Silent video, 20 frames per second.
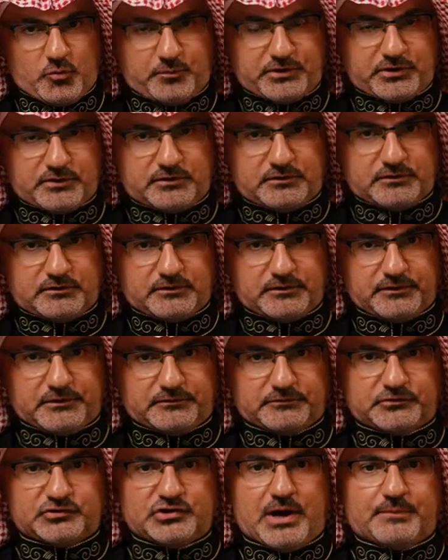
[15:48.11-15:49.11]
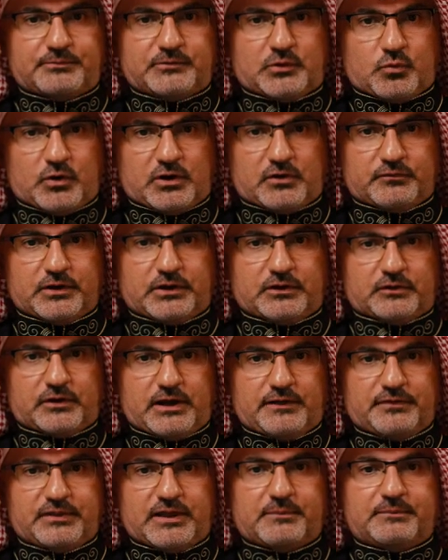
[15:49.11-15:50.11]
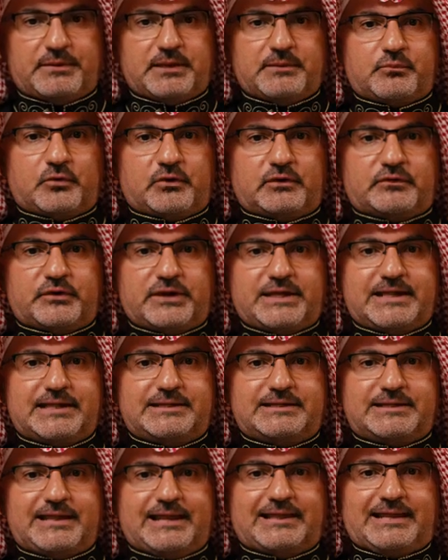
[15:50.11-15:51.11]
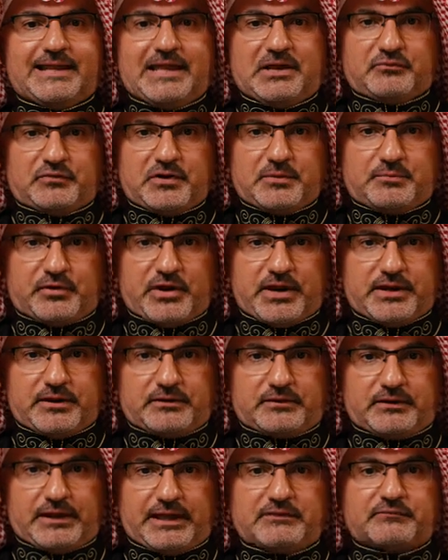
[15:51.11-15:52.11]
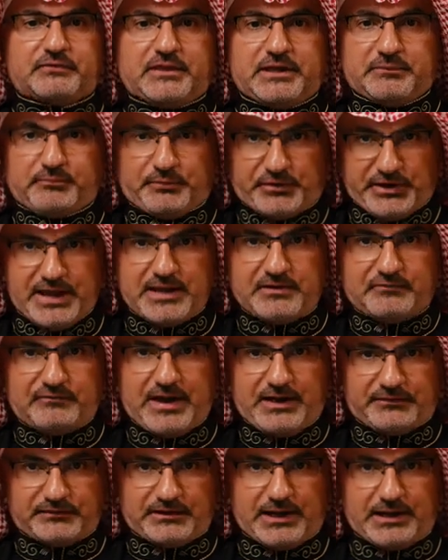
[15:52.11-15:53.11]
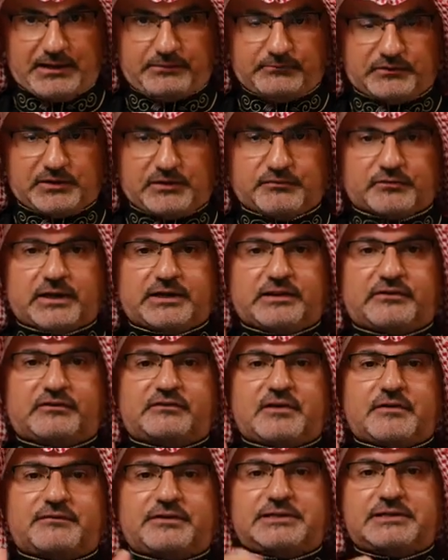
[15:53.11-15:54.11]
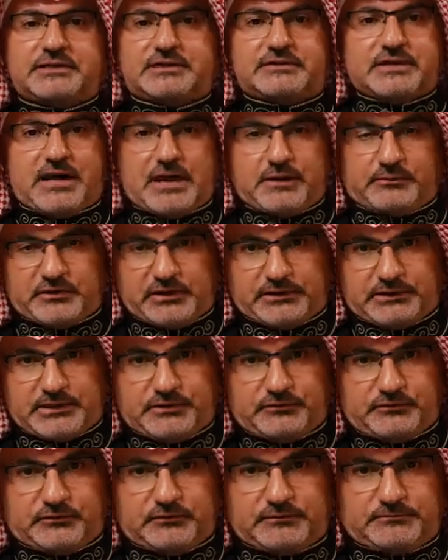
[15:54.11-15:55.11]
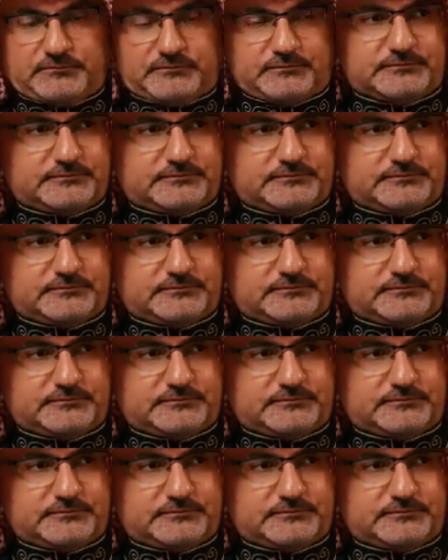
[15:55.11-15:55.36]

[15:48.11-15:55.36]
opener, the chapter 1 of the Quran that people read in every prayer. If they pray 5 times, they've read it 17 times at least.